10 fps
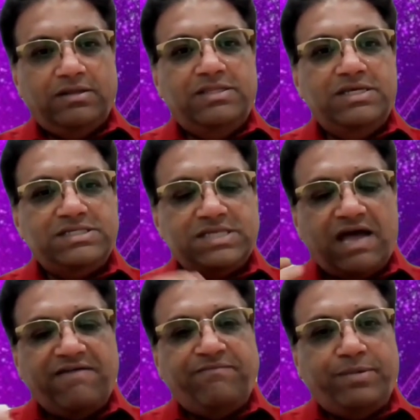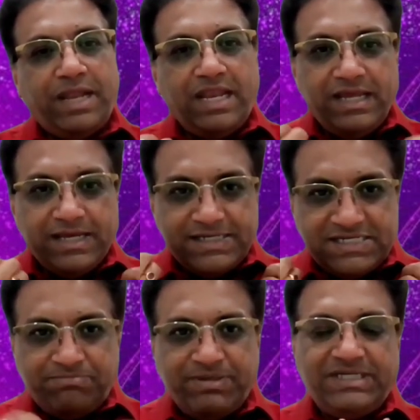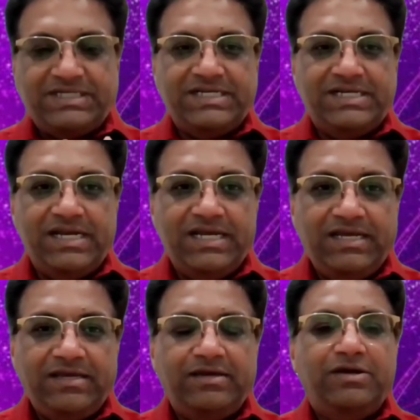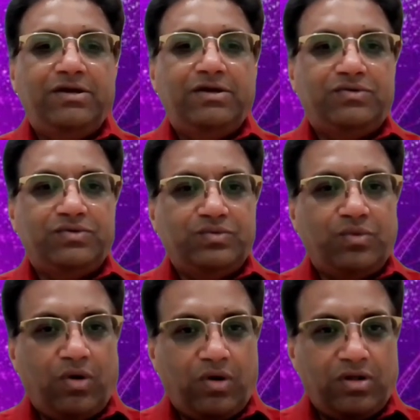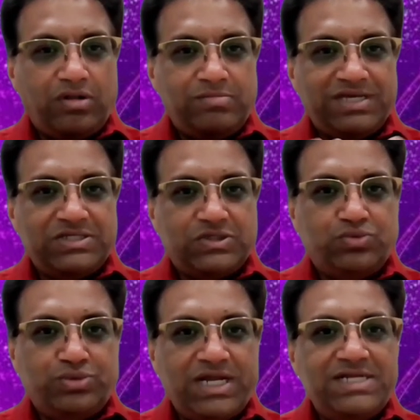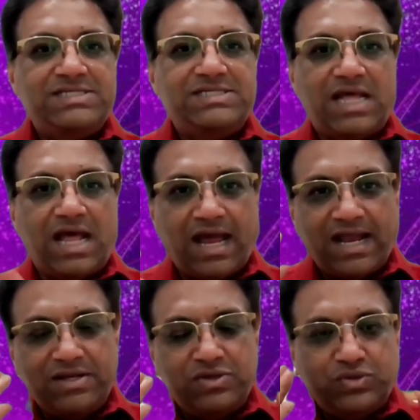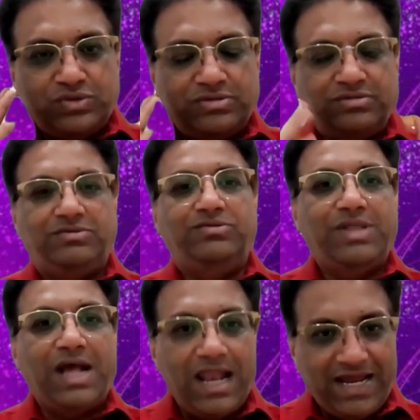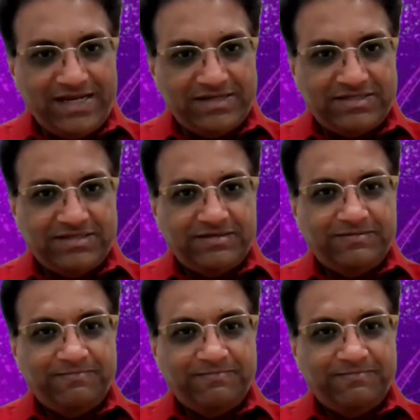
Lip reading: This I am telling repeatedly to all my students and to the clients.